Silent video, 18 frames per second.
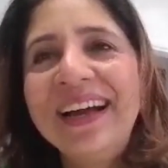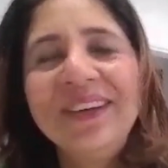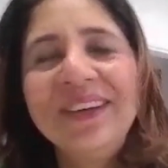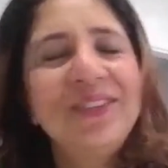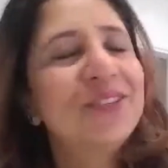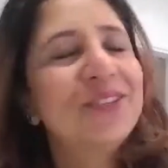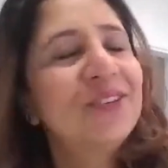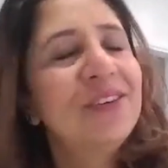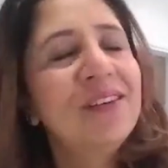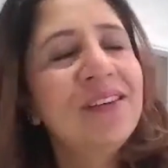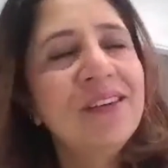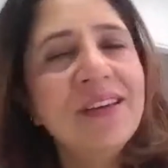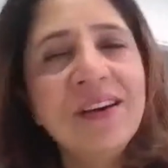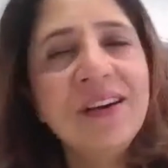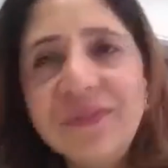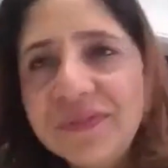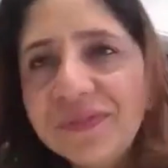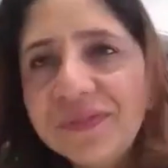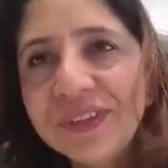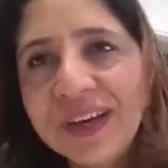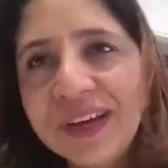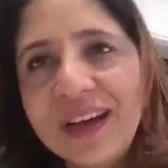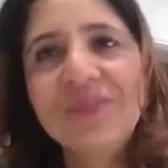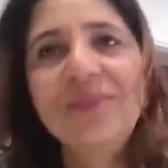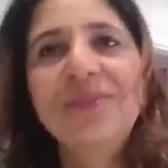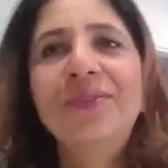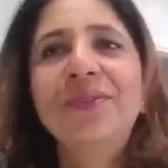I used to love the
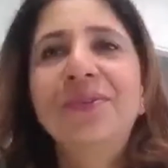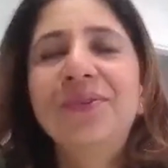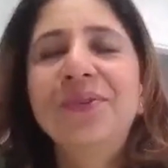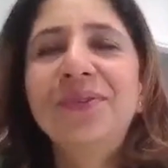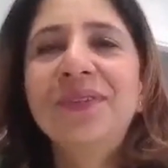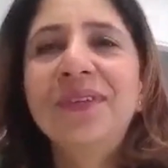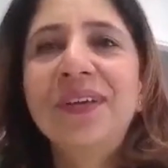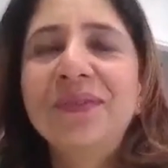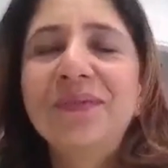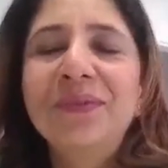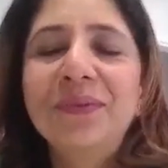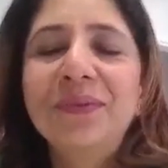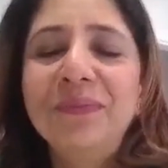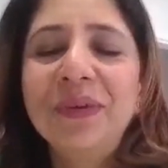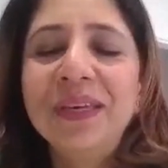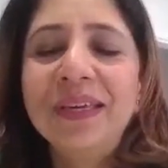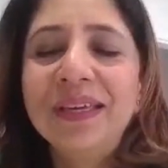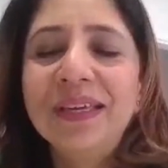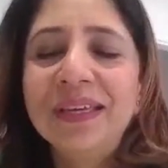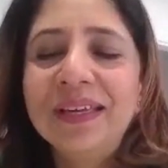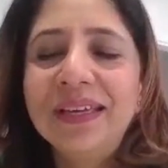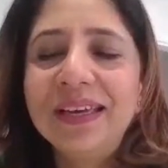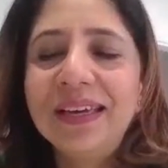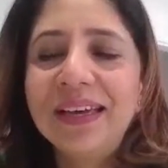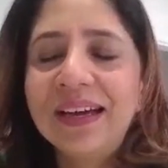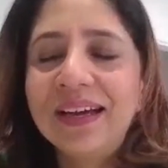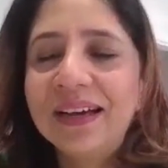outdoors. I would
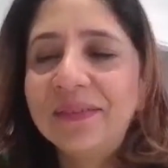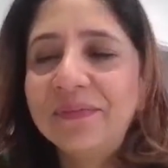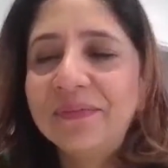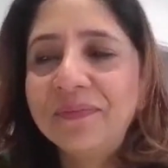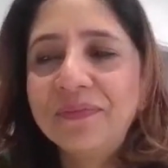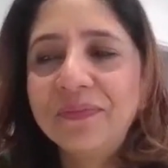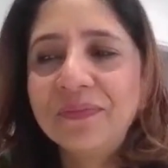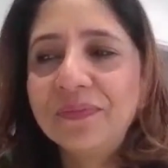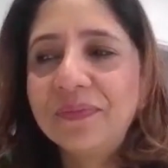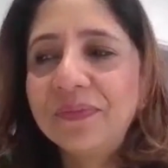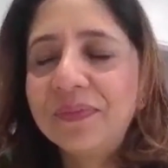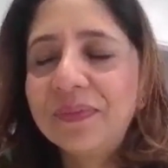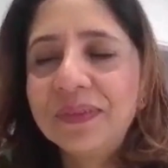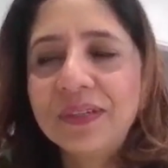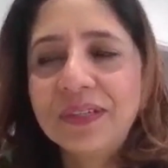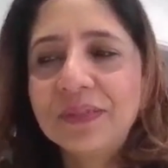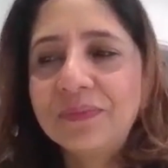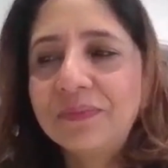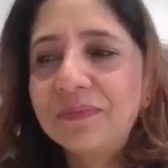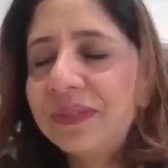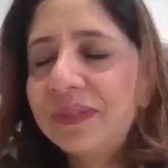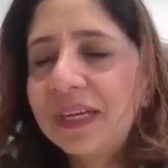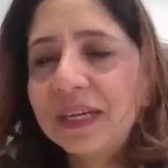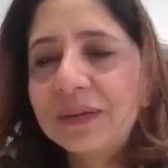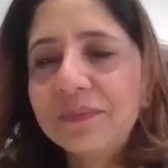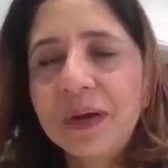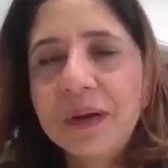be just
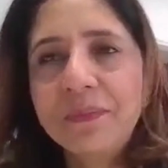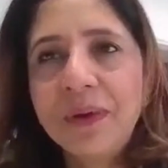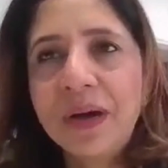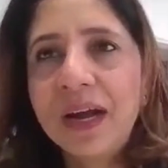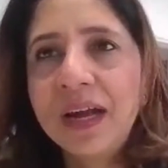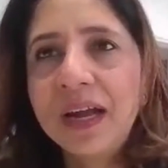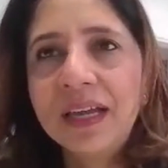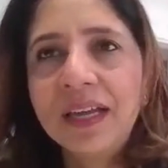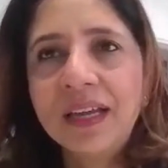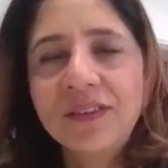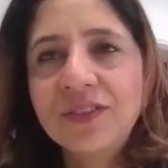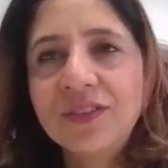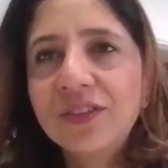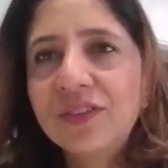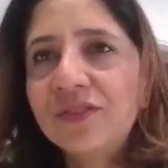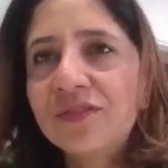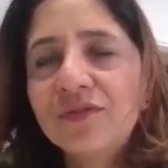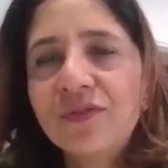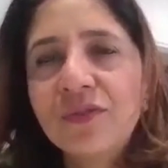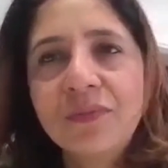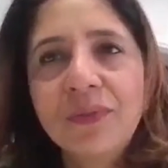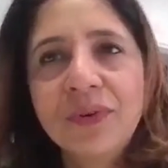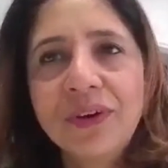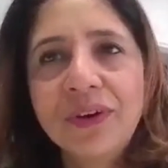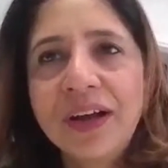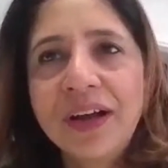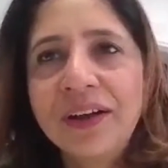take my bike and just roam
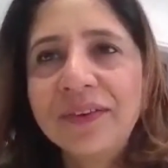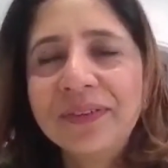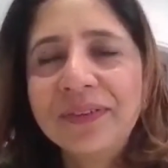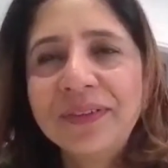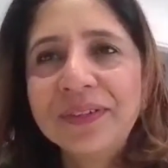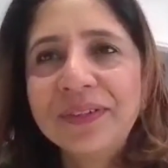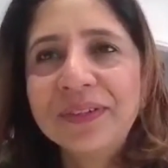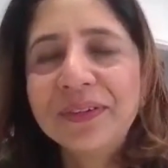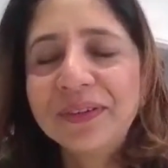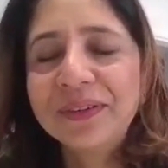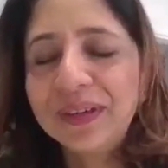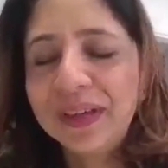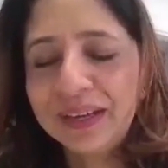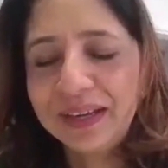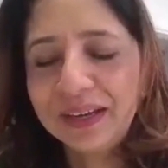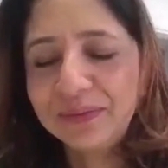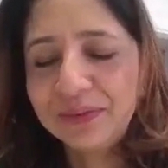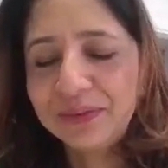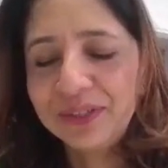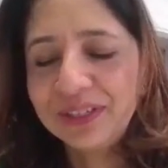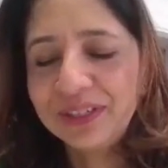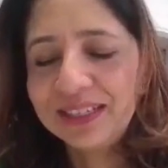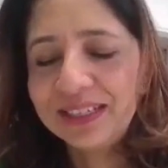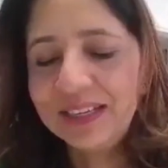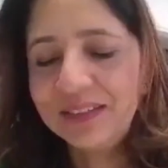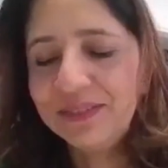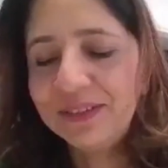around, and like I would
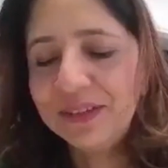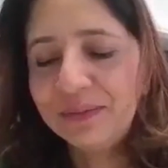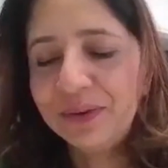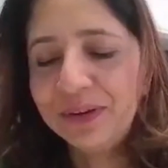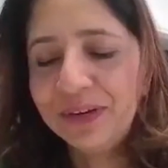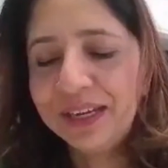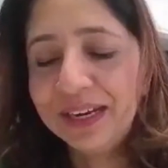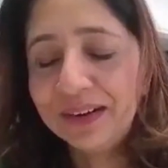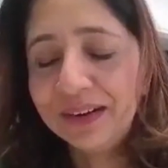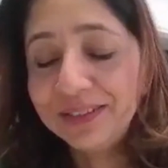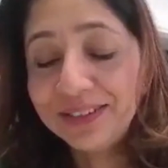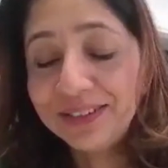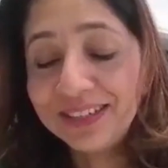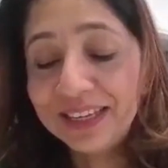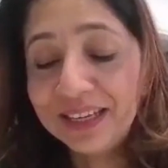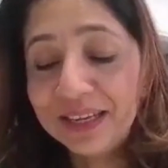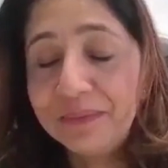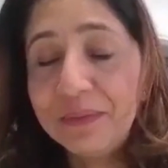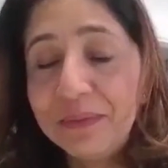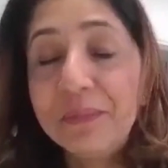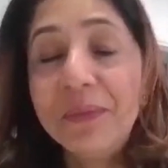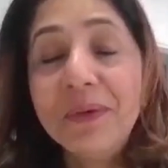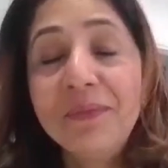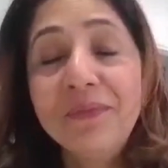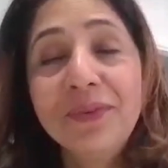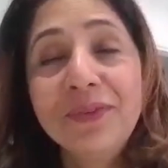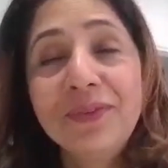just leave in the morning. And I was just thinking, my
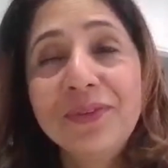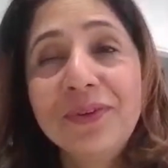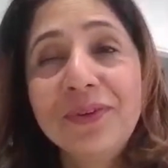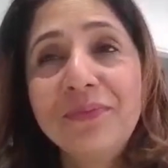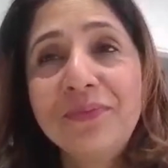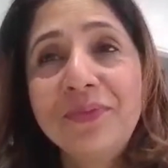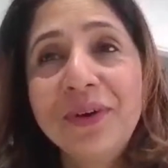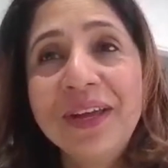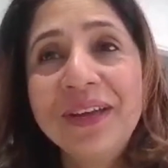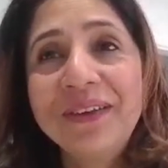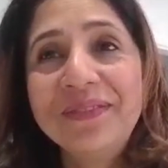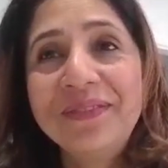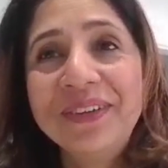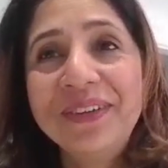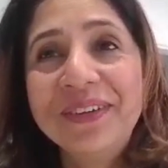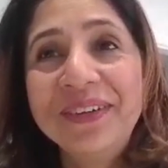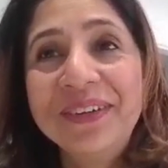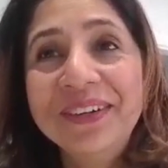mom was so brave,